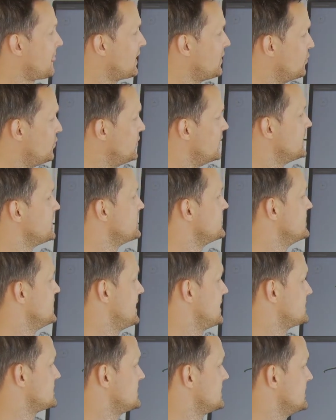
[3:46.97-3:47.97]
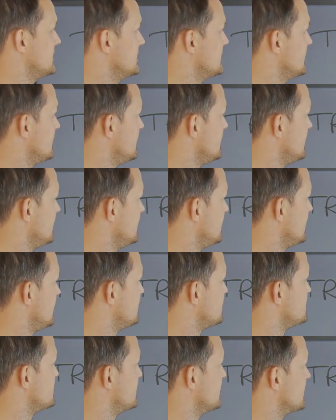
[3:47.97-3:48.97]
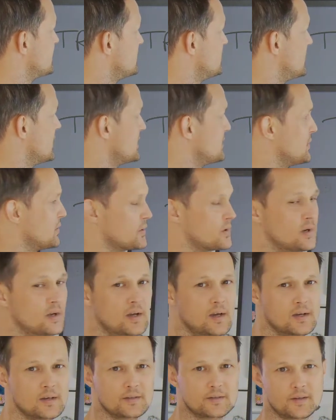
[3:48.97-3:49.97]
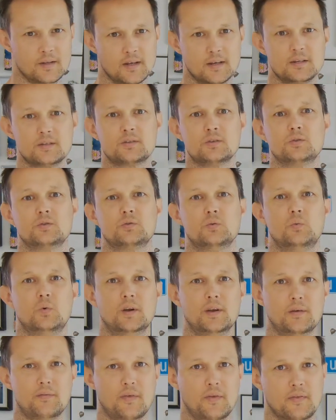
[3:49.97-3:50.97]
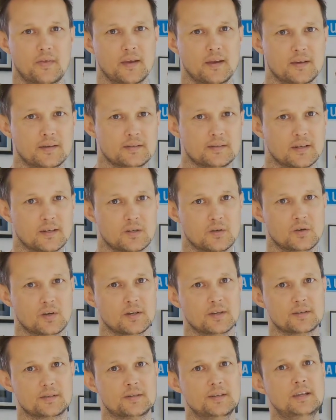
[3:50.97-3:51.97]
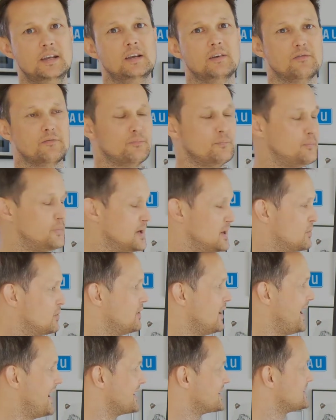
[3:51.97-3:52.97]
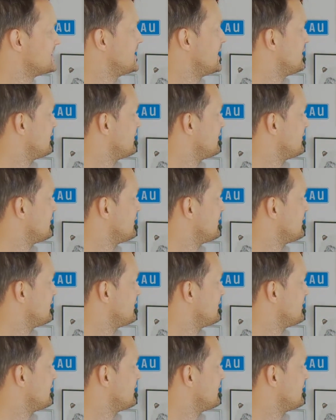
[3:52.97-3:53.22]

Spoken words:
when they actually have joined the whiteboard. So that is also one of the things that you could see if people actually